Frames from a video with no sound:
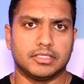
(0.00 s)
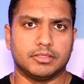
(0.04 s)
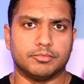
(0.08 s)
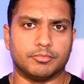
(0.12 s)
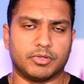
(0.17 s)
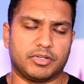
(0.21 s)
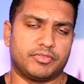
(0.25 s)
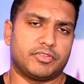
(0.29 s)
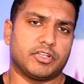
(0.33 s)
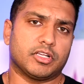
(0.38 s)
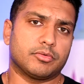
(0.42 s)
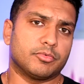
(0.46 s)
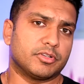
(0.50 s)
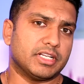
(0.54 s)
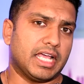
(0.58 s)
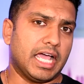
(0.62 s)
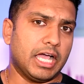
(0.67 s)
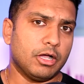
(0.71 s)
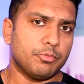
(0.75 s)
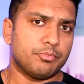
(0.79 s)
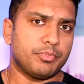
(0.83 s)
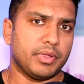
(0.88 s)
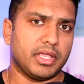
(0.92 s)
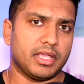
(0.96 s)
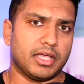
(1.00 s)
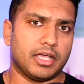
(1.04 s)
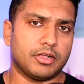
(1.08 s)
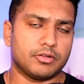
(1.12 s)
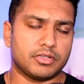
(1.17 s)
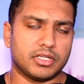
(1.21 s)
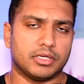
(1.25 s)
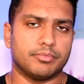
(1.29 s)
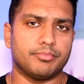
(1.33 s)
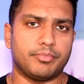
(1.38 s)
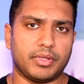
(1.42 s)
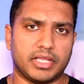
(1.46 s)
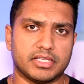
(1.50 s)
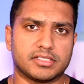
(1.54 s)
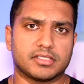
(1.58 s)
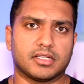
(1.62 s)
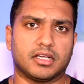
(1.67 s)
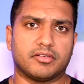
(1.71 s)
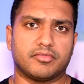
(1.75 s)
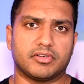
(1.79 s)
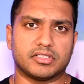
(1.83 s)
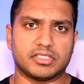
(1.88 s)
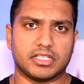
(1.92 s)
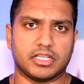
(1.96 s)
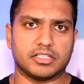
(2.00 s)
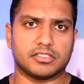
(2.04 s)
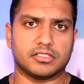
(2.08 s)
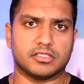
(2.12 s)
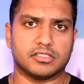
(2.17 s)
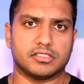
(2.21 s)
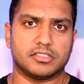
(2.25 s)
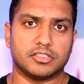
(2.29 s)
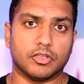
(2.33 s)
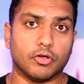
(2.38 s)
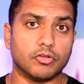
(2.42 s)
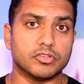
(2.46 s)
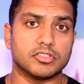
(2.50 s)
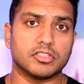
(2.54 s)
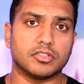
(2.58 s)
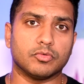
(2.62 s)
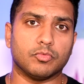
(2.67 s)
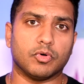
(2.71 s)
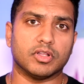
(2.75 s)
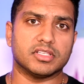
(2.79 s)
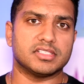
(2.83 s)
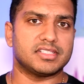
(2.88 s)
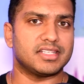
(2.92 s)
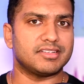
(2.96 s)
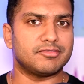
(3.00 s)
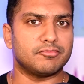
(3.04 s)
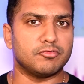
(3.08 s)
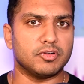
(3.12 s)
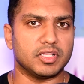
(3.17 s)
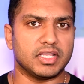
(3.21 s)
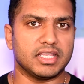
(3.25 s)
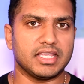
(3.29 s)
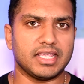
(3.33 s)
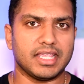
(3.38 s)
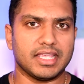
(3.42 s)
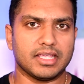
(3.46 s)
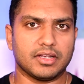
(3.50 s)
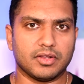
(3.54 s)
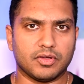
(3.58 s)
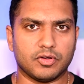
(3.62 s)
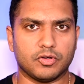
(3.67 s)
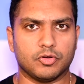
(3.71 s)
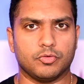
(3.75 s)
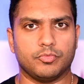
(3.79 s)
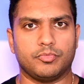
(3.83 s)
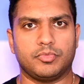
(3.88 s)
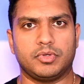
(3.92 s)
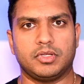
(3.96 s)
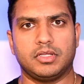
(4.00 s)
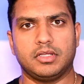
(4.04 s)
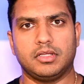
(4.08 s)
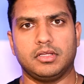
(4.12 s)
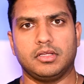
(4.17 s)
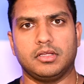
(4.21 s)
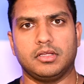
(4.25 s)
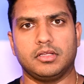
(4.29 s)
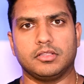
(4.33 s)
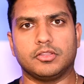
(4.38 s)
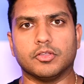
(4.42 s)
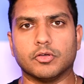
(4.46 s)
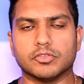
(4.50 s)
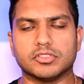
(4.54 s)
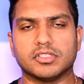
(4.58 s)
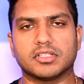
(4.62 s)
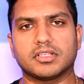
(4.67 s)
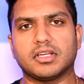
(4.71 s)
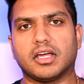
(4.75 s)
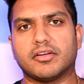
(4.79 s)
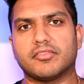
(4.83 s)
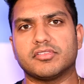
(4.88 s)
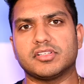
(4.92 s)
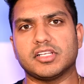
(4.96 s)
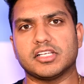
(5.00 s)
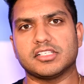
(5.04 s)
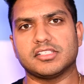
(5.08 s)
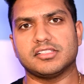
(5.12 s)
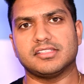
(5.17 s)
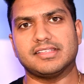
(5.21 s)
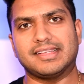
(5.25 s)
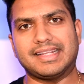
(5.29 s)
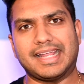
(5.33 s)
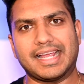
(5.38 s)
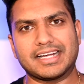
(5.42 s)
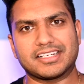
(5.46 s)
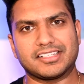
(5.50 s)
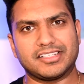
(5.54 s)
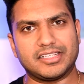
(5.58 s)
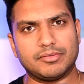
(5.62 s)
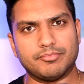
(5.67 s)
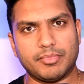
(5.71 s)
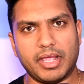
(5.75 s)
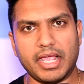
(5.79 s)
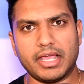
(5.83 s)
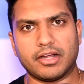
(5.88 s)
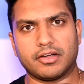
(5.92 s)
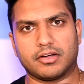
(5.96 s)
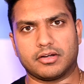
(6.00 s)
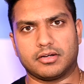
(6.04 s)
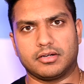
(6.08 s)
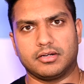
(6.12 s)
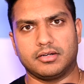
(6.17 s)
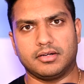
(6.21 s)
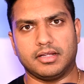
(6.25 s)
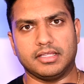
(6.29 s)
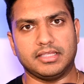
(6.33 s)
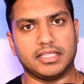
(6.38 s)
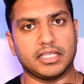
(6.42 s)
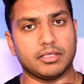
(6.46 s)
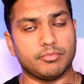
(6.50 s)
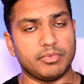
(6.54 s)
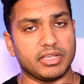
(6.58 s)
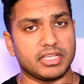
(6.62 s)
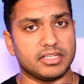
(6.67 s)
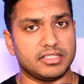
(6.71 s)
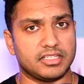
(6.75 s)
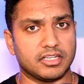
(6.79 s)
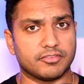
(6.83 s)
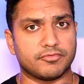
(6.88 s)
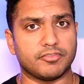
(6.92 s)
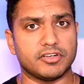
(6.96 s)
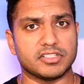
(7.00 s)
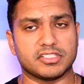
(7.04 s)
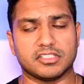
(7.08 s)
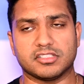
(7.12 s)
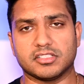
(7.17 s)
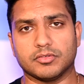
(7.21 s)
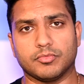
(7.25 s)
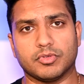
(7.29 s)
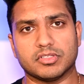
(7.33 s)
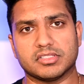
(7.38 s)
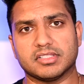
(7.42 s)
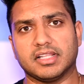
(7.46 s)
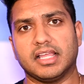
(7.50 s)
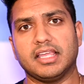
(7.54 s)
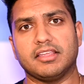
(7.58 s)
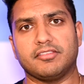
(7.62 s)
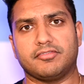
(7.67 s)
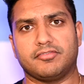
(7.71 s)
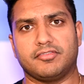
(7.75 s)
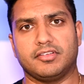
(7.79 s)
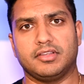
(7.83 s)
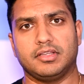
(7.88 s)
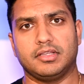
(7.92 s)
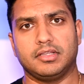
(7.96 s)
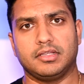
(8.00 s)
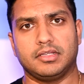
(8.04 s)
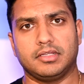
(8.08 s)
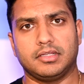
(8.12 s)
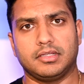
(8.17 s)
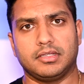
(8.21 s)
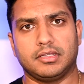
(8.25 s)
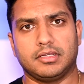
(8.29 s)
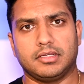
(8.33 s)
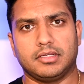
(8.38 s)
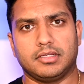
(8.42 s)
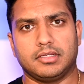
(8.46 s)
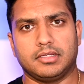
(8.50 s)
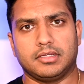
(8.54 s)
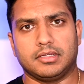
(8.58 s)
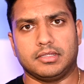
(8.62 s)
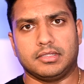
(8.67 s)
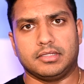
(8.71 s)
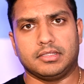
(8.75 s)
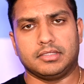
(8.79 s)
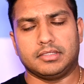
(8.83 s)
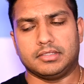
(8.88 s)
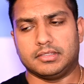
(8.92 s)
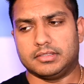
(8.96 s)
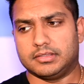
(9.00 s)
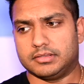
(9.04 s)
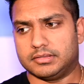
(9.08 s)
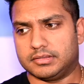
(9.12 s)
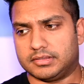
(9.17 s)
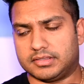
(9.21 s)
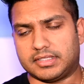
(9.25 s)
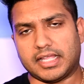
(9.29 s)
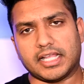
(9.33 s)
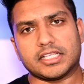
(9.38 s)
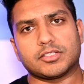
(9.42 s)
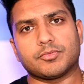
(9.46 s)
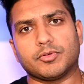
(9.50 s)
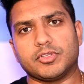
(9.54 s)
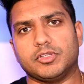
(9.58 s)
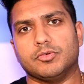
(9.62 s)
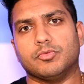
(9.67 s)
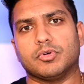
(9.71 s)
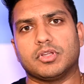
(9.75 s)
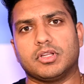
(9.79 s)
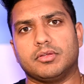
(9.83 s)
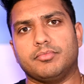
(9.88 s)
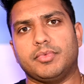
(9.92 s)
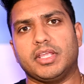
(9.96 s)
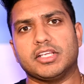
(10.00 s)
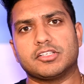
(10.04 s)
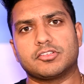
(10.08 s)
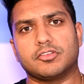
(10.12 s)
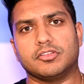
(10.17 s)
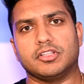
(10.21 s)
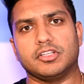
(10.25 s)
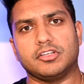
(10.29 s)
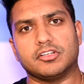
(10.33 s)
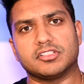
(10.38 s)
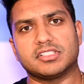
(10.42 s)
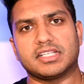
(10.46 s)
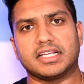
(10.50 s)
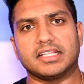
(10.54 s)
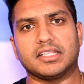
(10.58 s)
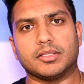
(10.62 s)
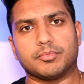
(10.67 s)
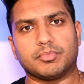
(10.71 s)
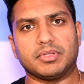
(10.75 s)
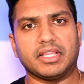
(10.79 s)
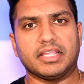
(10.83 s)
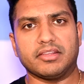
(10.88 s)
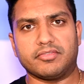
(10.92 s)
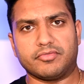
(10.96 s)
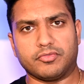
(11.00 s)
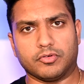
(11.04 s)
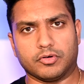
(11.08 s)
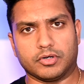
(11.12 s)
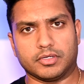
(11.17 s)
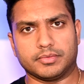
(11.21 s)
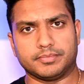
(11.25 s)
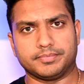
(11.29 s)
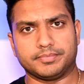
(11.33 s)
But if you're talking about outcome-based conversations, those are the ones that really hit home. Those are the conversations that actually matter, and they can make a difference in someone's life. That's what you want to make sure that you're setting the plate for.